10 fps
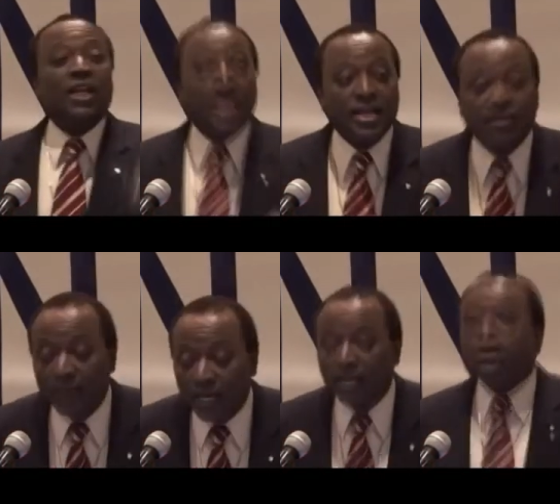like
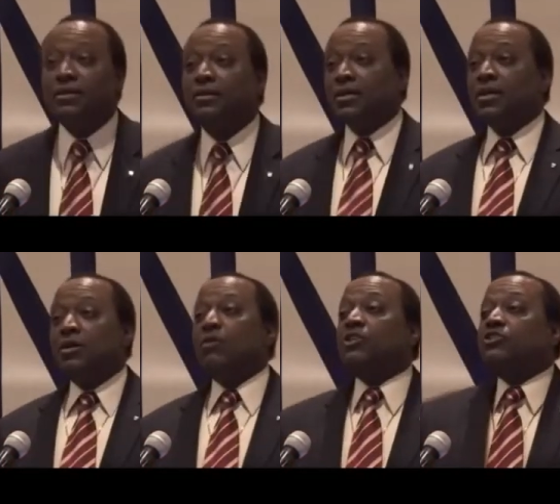me,
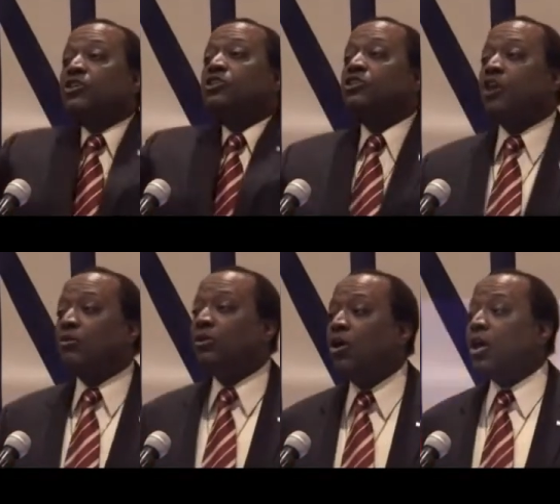who has stood
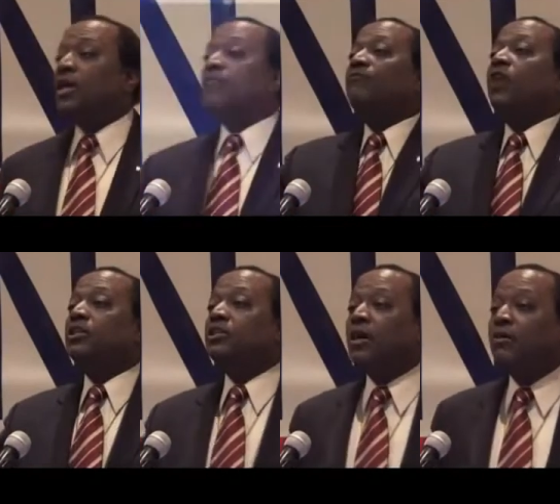so long and
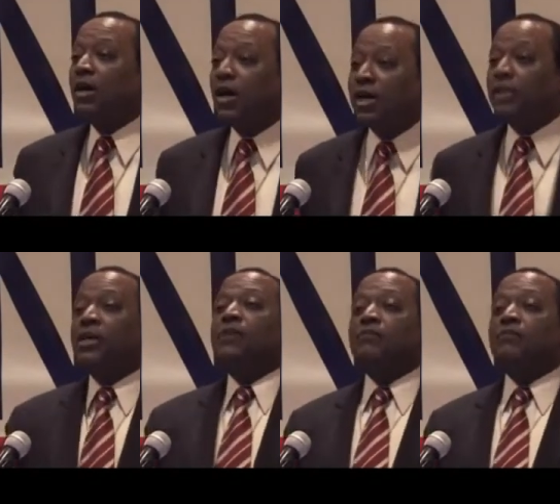fought so hard